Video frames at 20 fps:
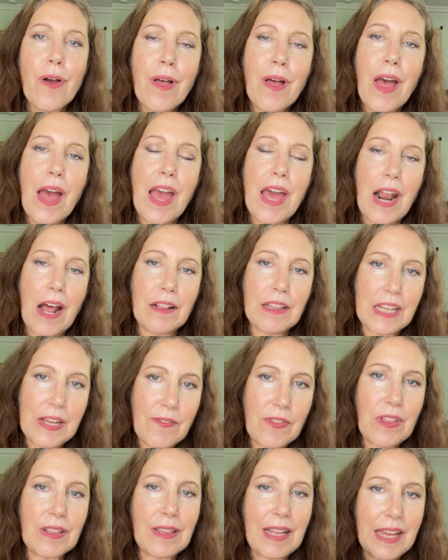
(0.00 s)
And I'll
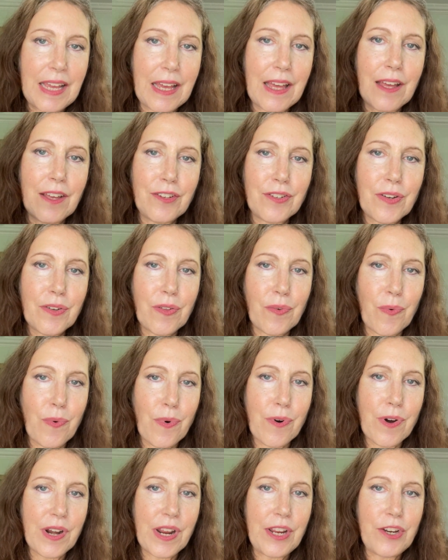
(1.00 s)
leave the link to the
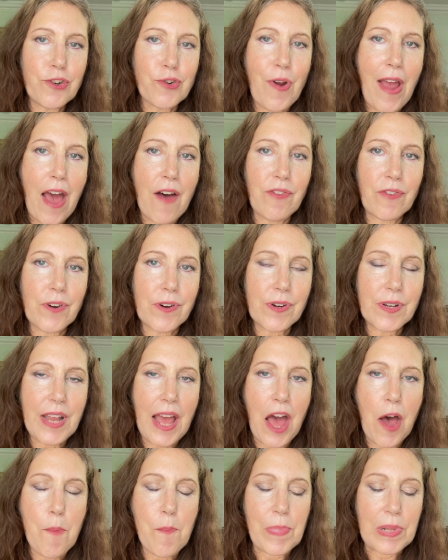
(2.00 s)
Wordy Traveler
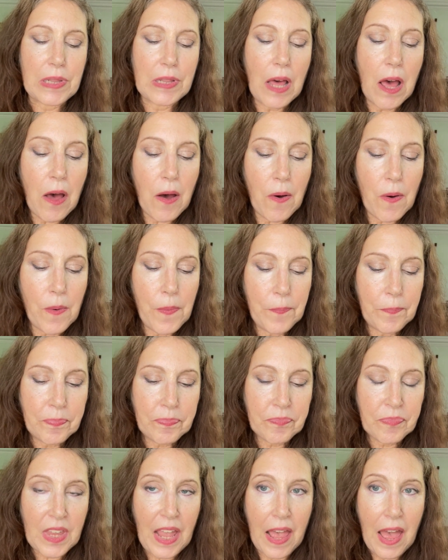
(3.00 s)
down below.
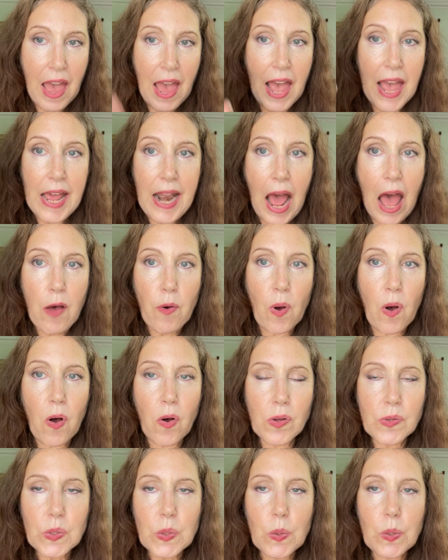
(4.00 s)
And I will
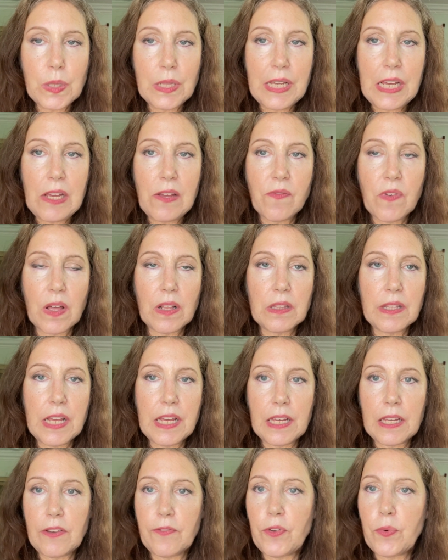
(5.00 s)
also leave a
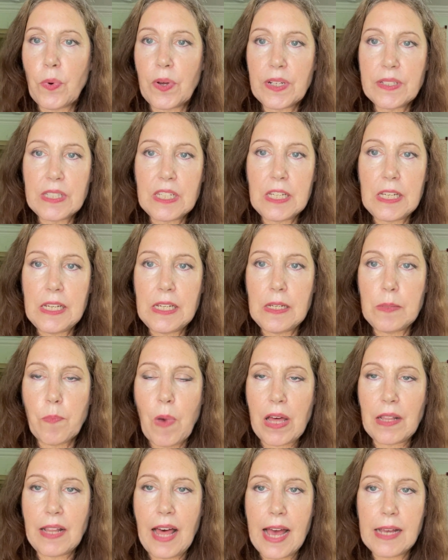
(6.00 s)
link if you want to see
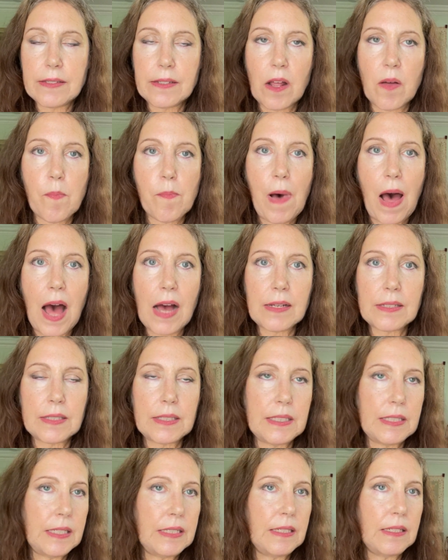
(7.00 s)
my last
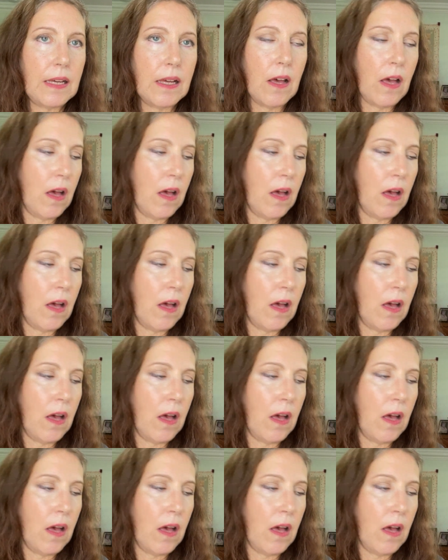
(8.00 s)
unboxing,